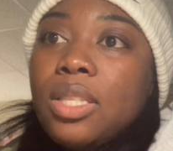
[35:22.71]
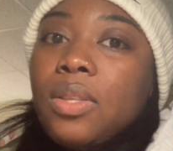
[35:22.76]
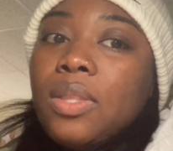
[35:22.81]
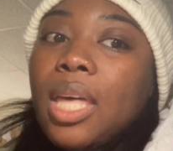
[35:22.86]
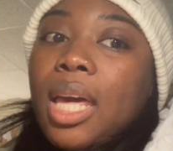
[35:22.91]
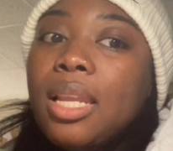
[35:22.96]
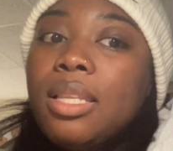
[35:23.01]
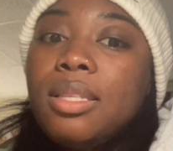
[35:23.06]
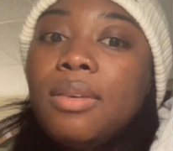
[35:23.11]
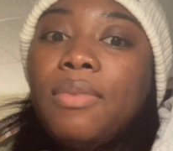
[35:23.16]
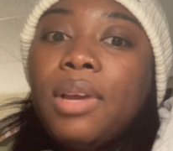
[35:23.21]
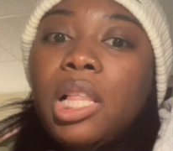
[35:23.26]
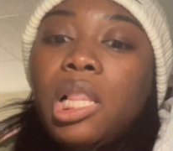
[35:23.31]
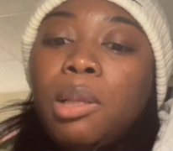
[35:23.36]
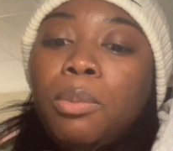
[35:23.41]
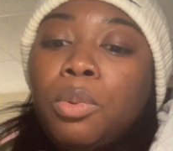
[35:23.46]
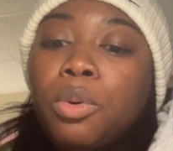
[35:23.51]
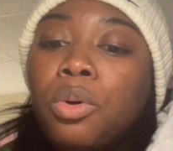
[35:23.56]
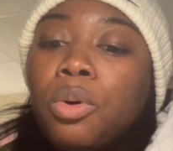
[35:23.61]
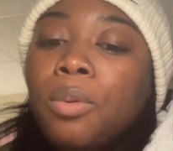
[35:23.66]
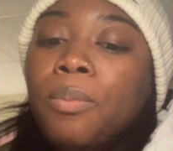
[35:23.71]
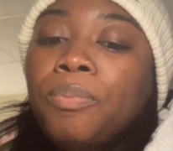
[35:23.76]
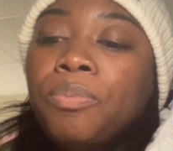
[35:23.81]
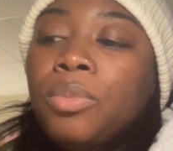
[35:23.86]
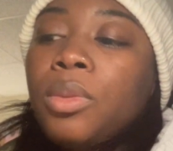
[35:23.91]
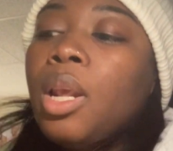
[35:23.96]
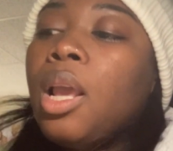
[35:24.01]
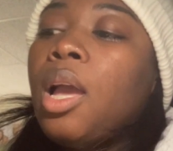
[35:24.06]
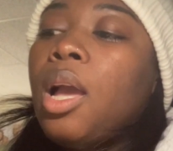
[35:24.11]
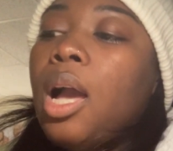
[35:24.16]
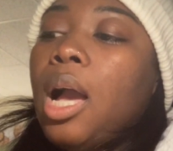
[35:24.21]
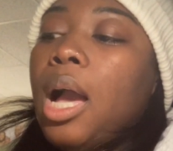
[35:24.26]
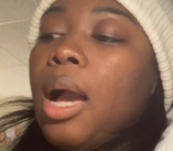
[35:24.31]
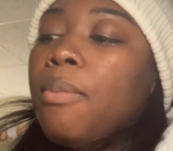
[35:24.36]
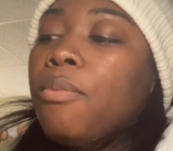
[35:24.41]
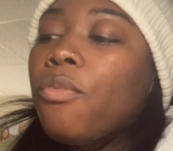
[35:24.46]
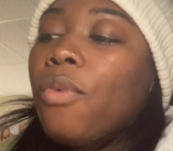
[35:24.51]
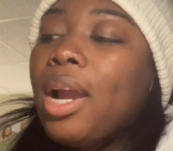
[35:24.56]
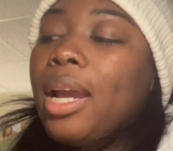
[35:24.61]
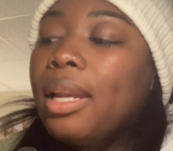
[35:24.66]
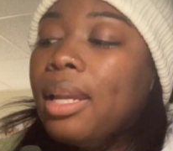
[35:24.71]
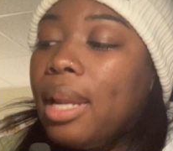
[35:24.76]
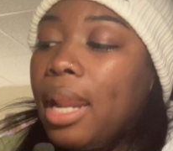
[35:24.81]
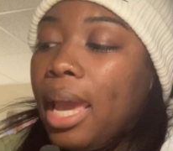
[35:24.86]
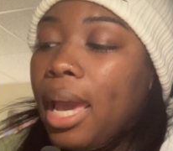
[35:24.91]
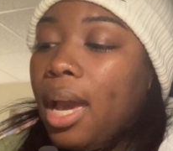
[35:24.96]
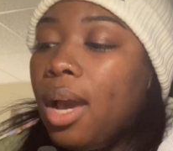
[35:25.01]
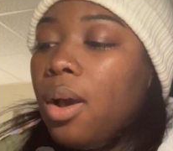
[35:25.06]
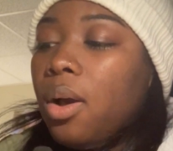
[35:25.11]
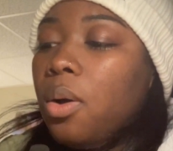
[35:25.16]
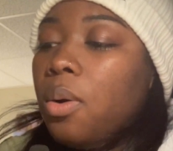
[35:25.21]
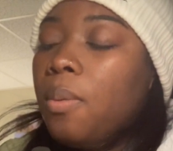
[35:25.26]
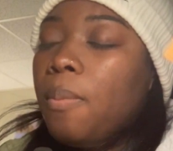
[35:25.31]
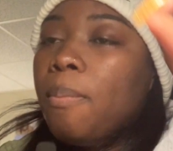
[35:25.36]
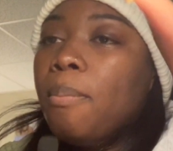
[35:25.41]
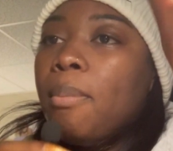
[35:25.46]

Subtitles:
So that is available right now.